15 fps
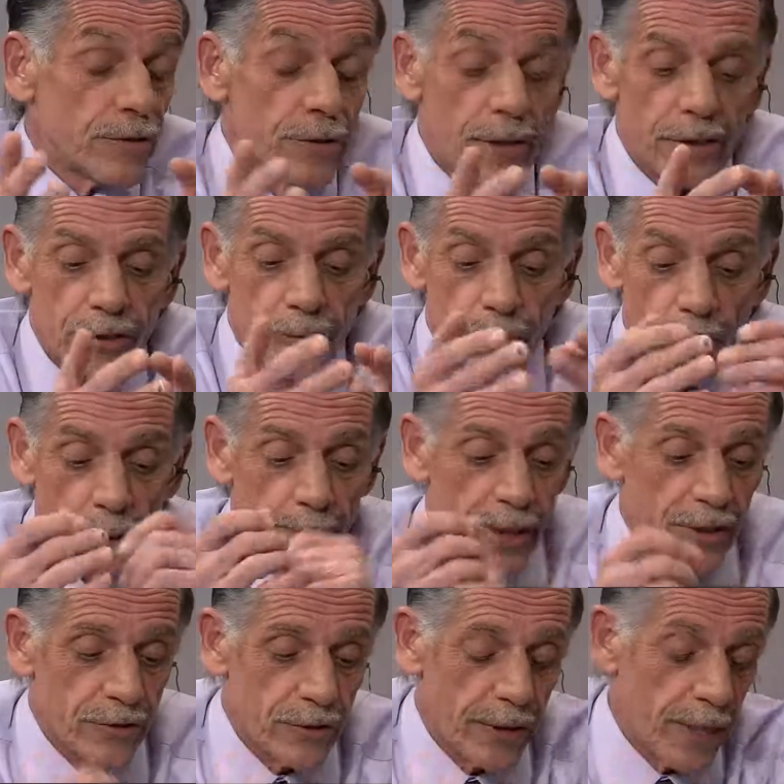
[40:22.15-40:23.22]
So I just want to
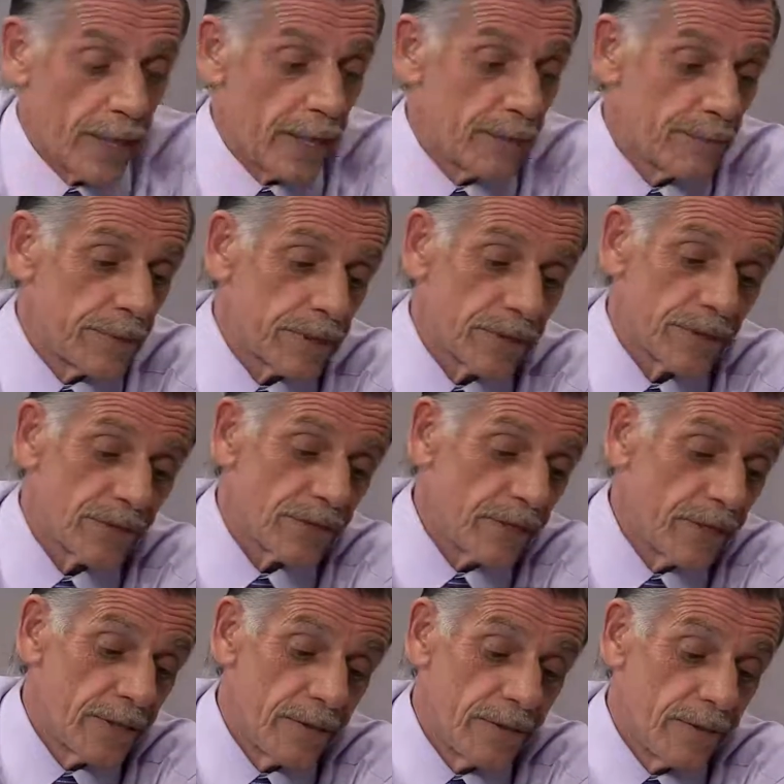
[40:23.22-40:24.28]
mention that because,
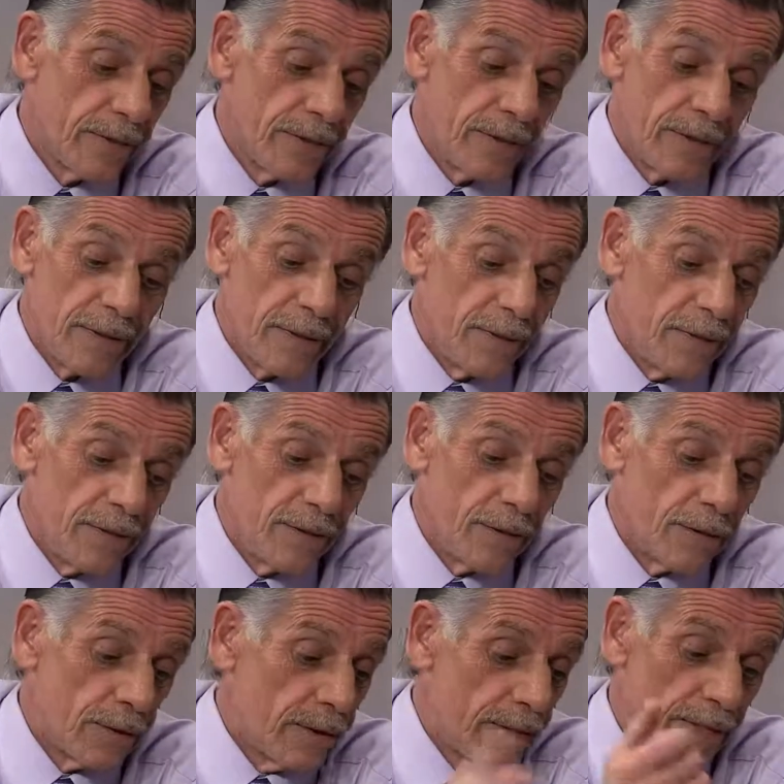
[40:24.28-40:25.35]
you
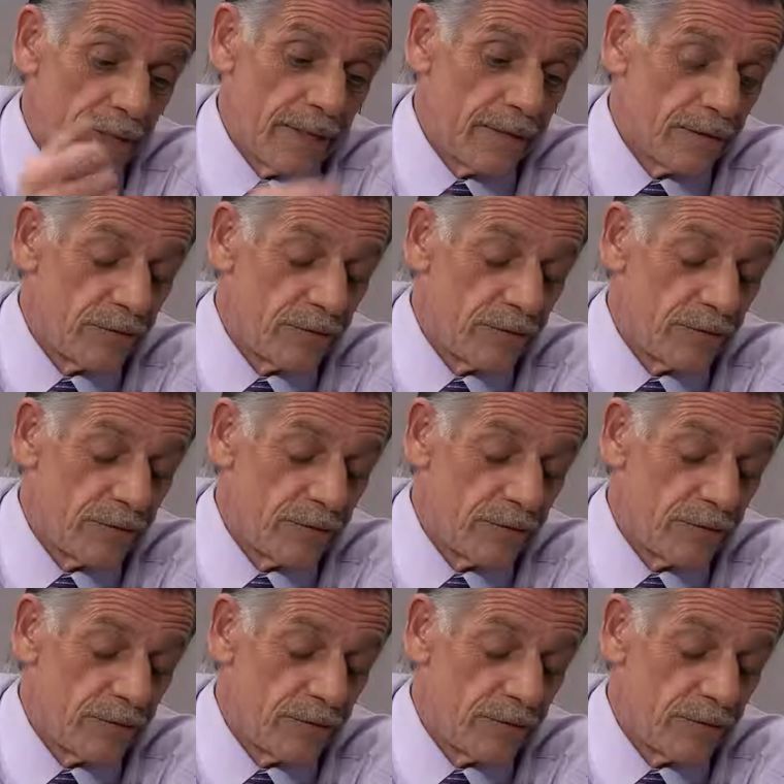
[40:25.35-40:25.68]
know,